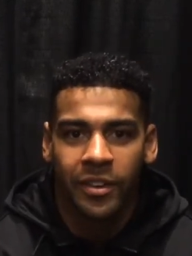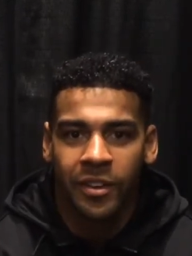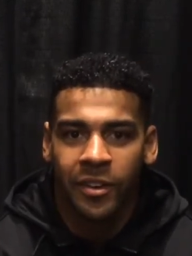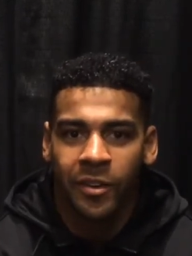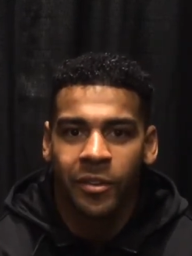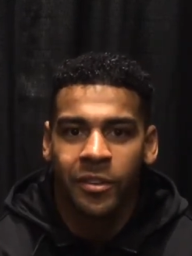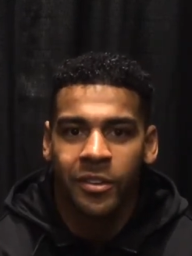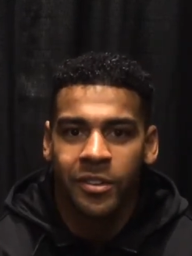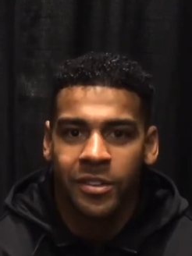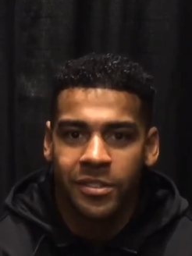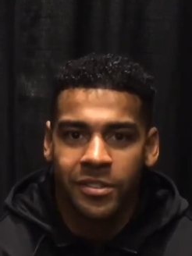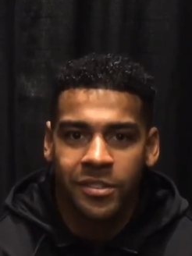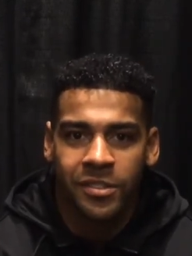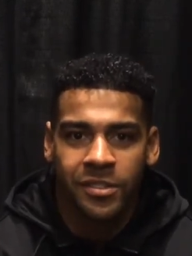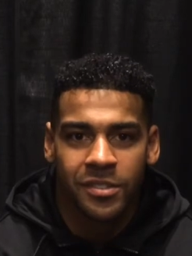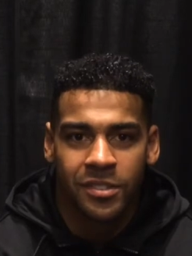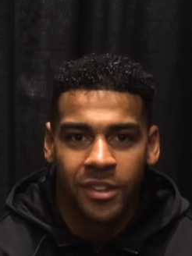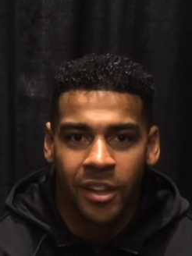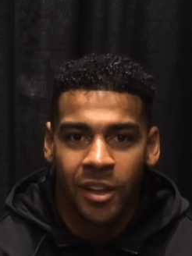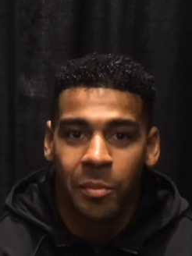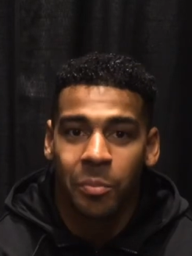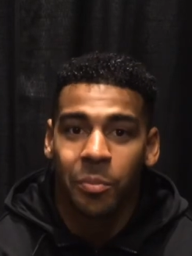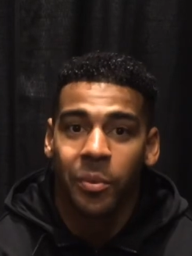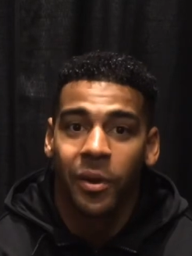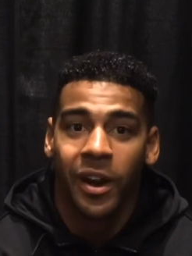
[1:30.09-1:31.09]
You know, there's a
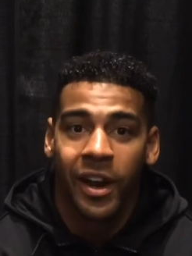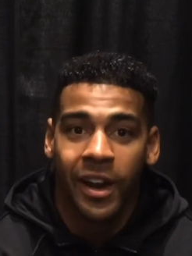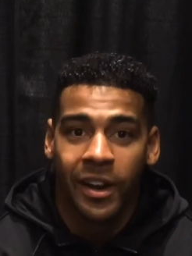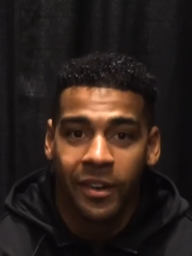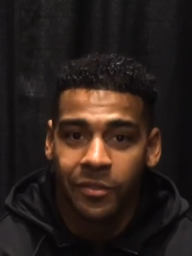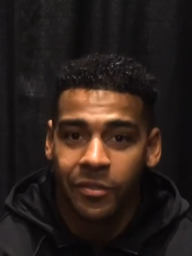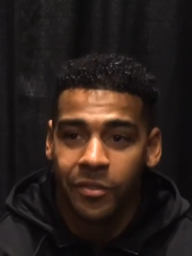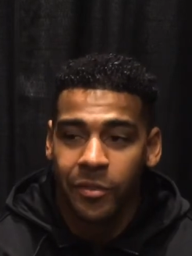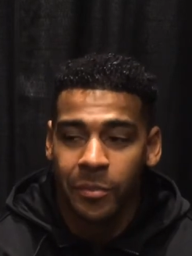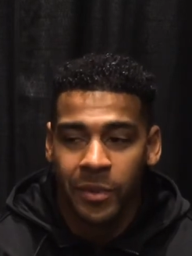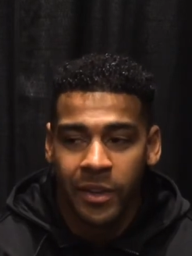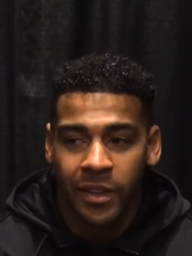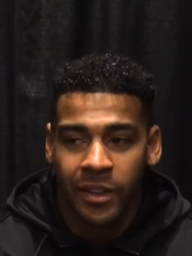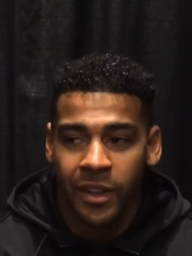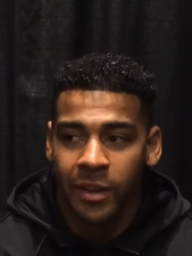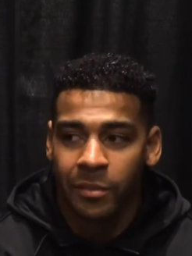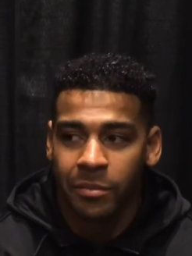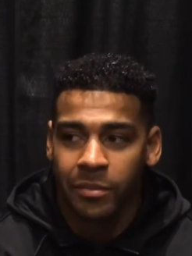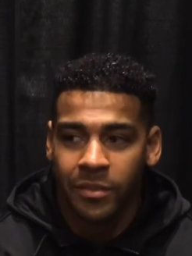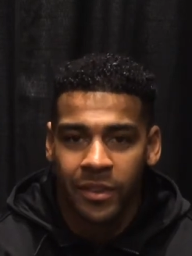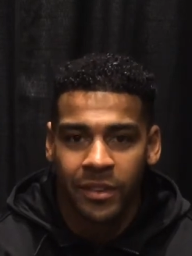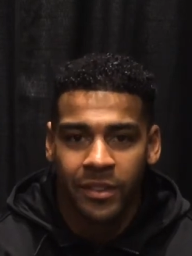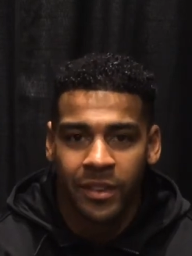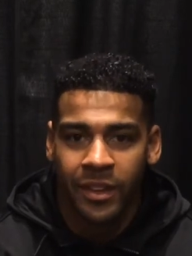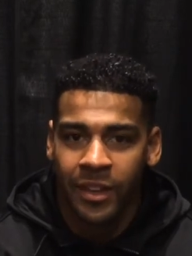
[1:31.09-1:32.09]
lot of pride for me that,
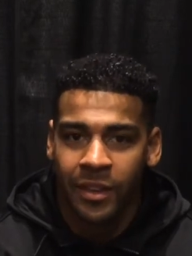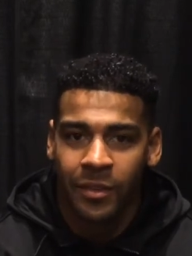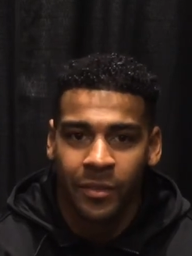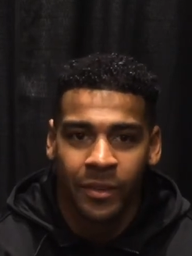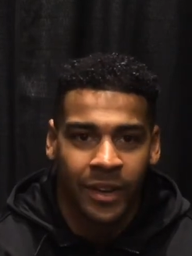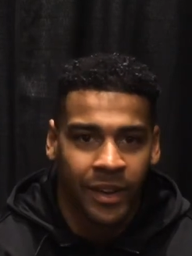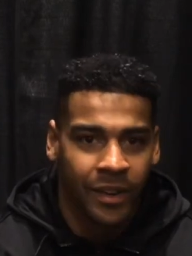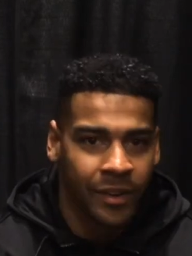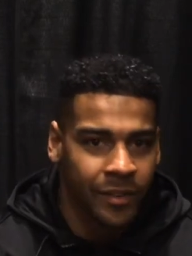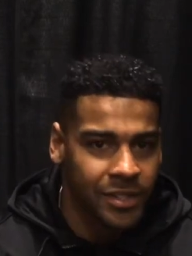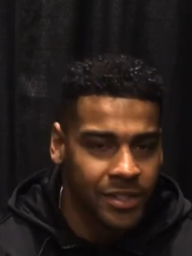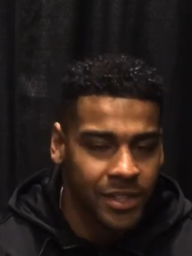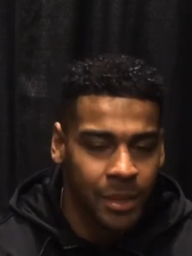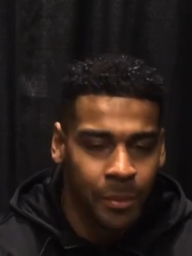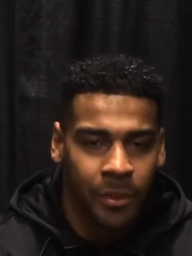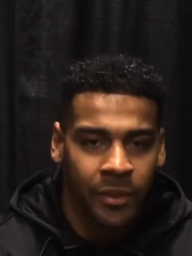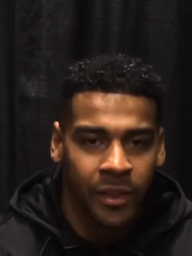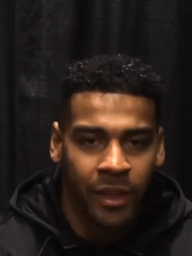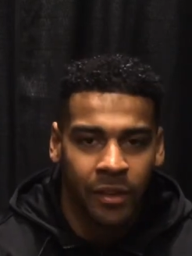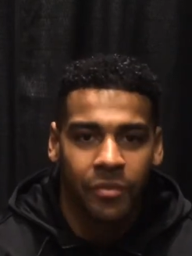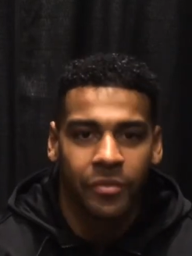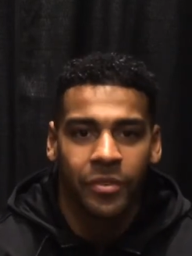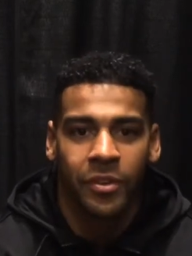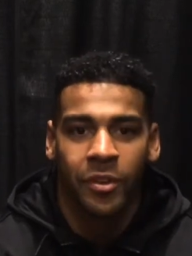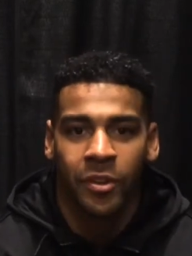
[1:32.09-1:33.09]
like, when I step on
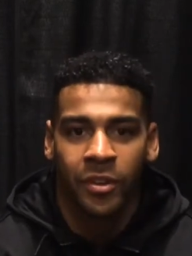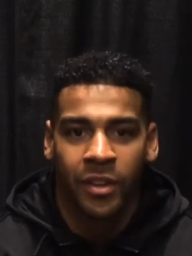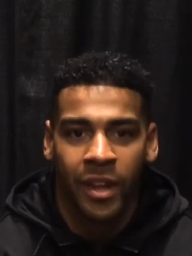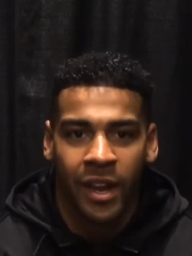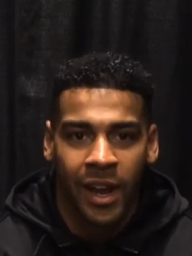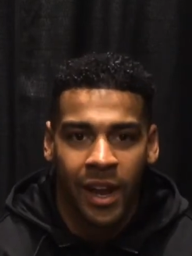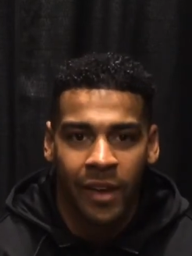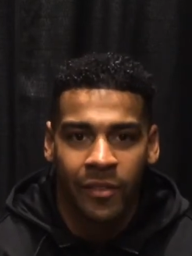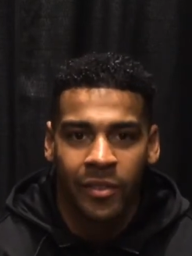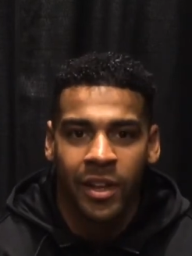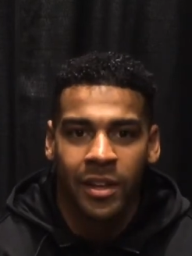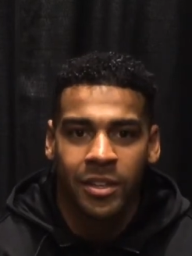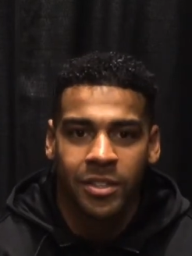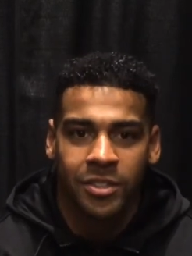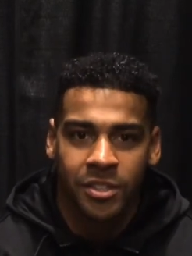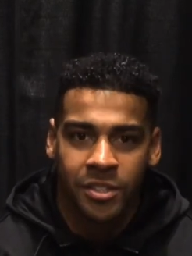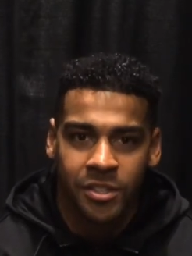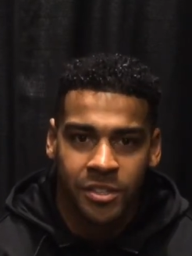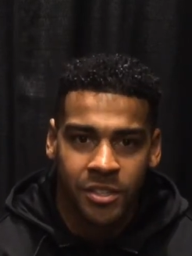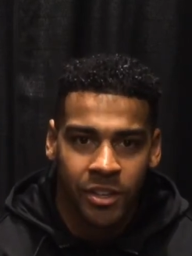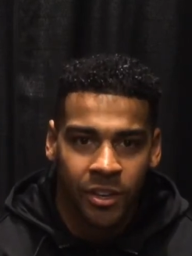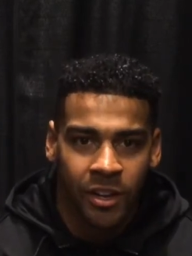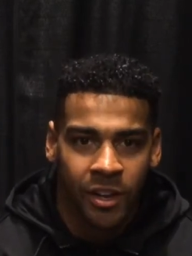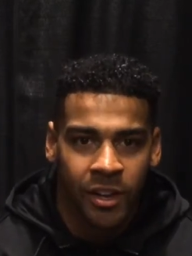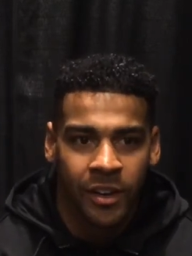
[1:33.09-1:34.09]
that field and I have that
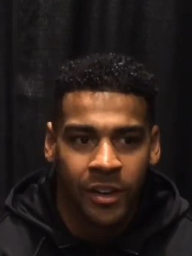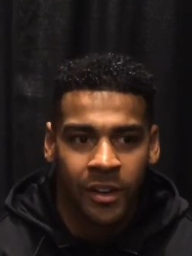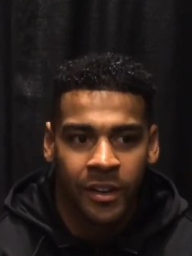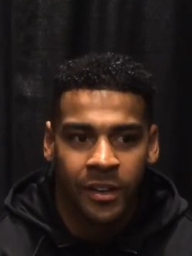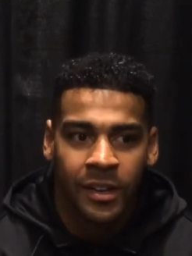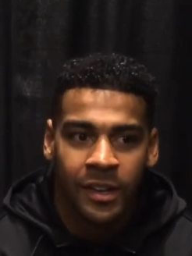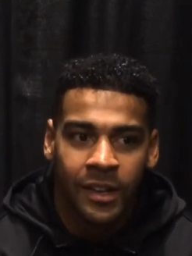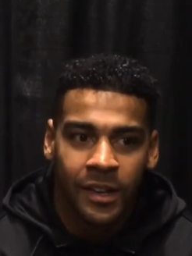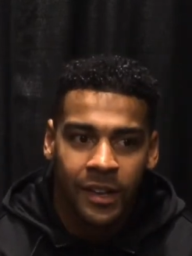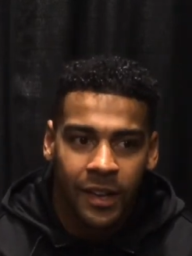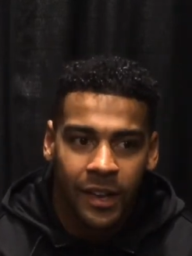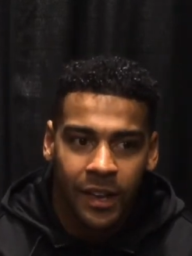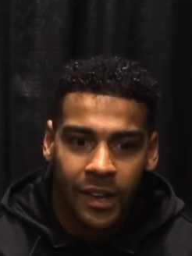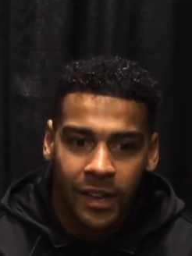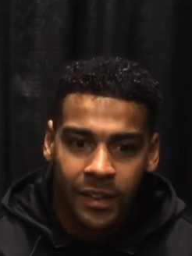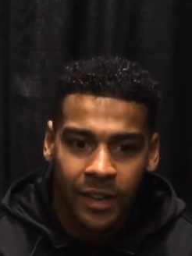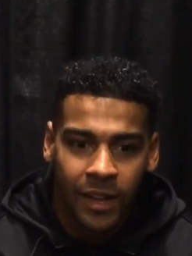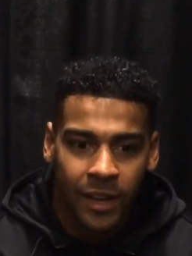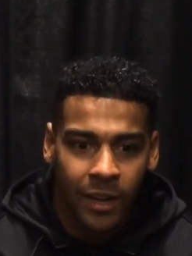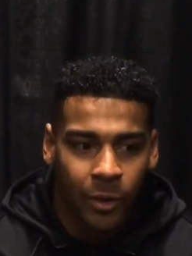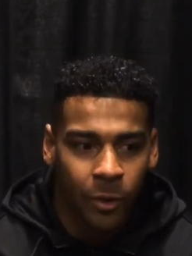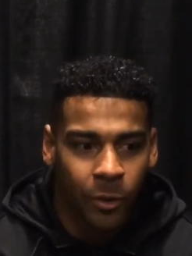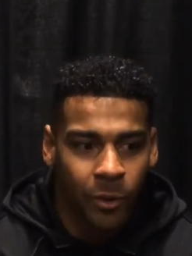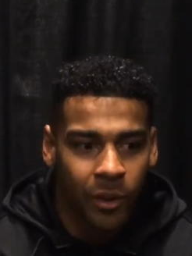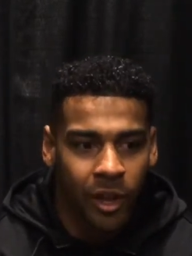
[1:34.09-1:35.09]
jersey on and
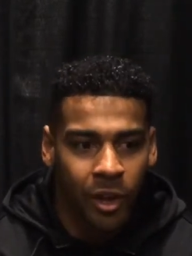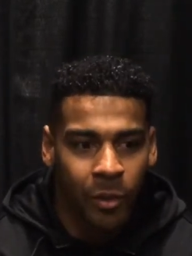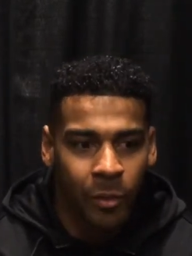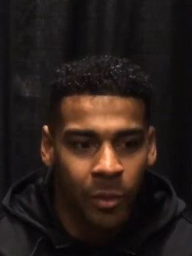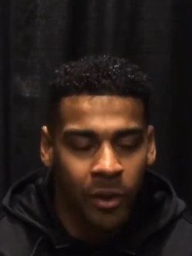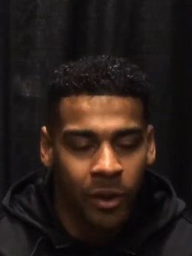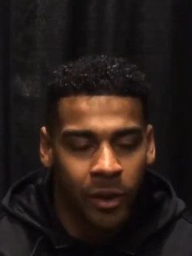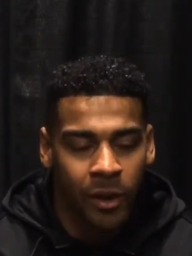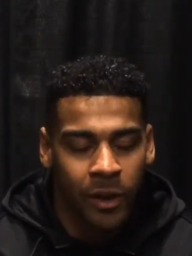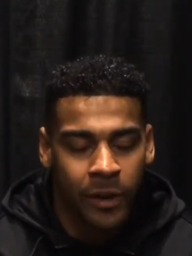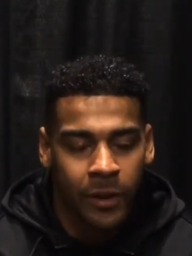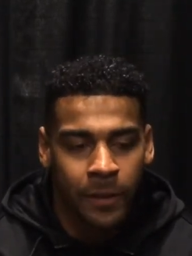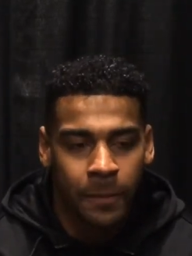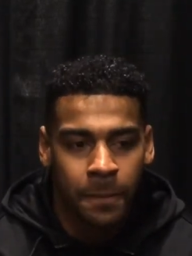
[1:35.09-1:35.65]
that gold helmet on.